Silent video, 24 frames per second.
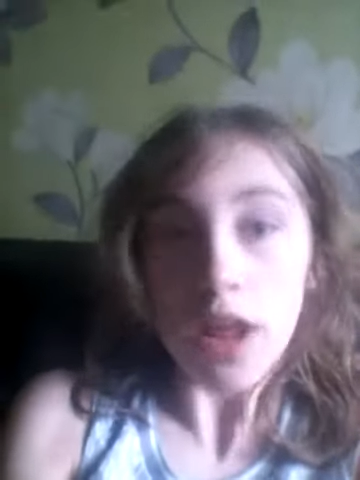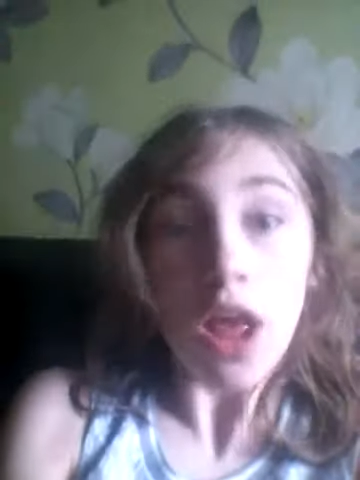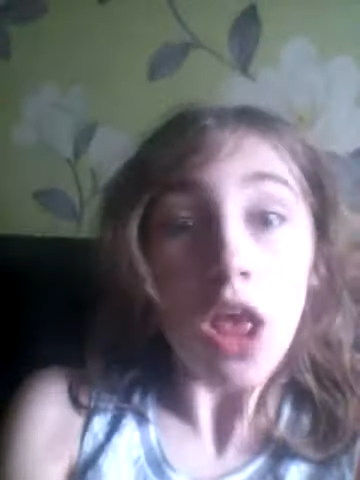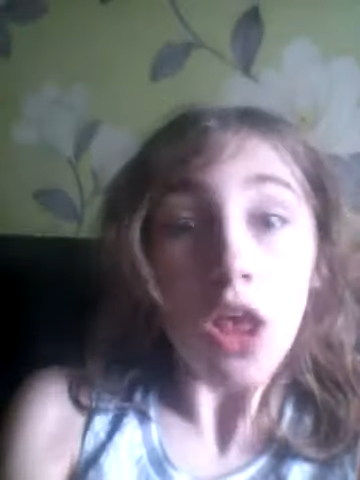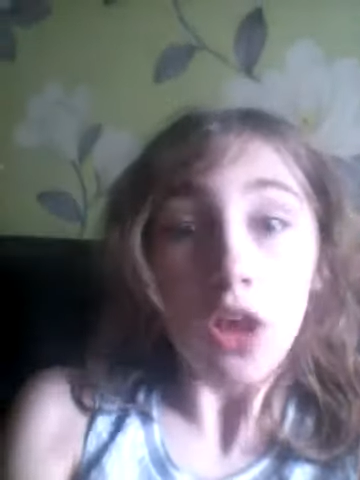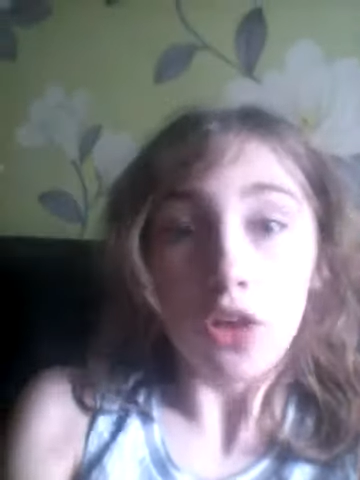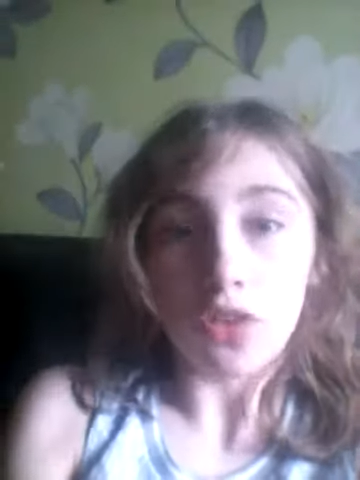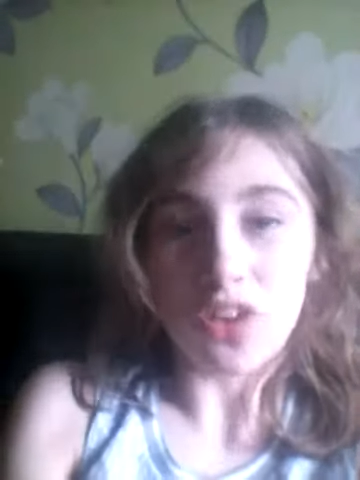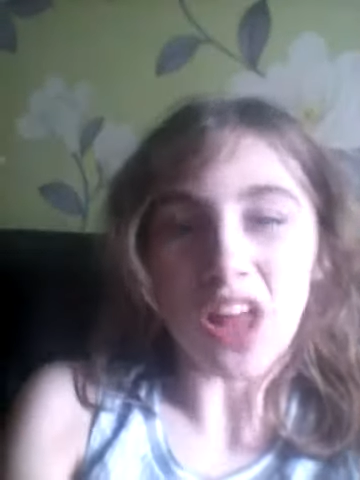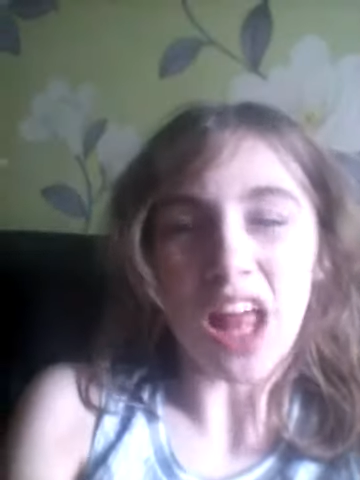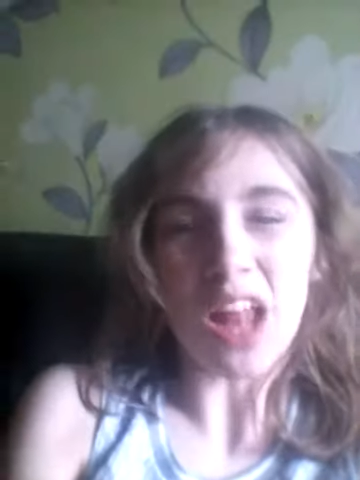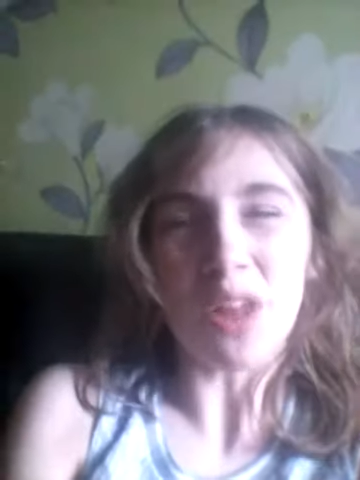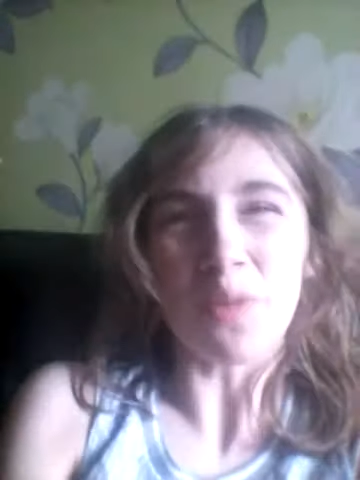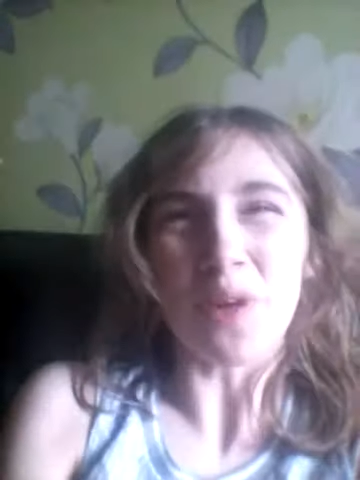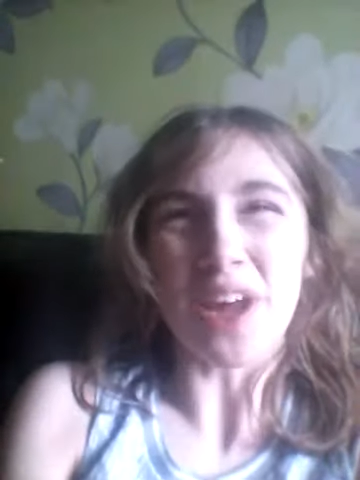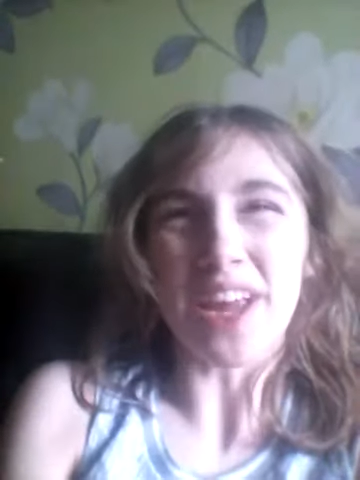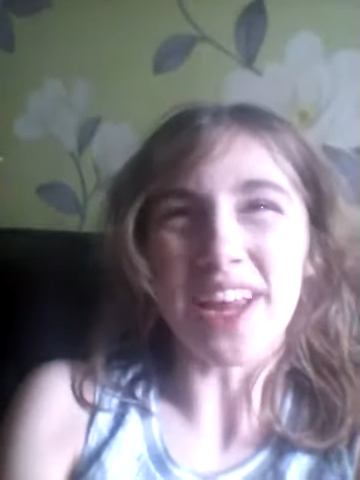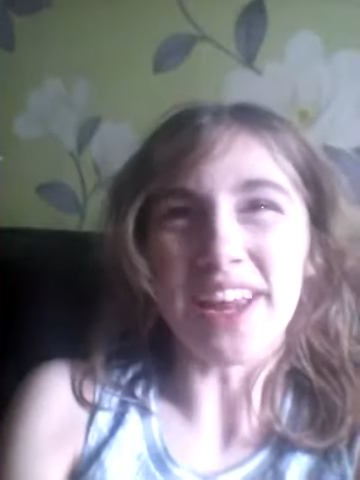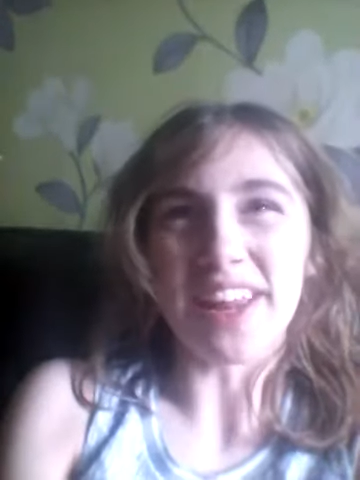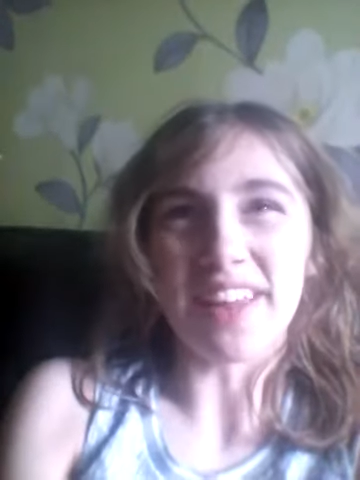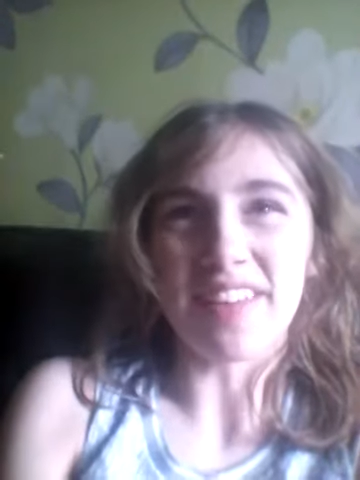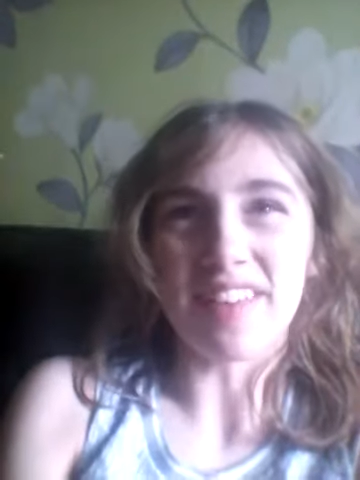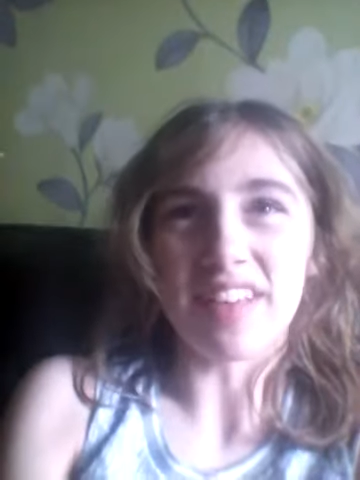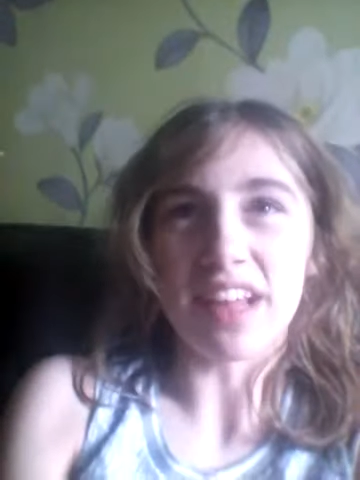Because Halloween
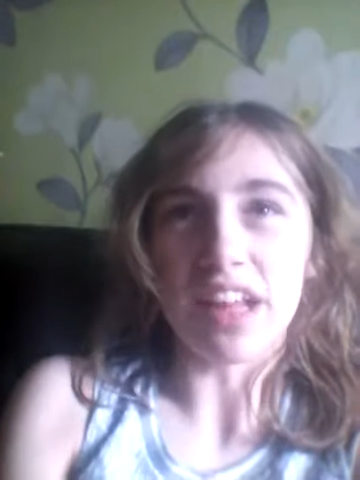is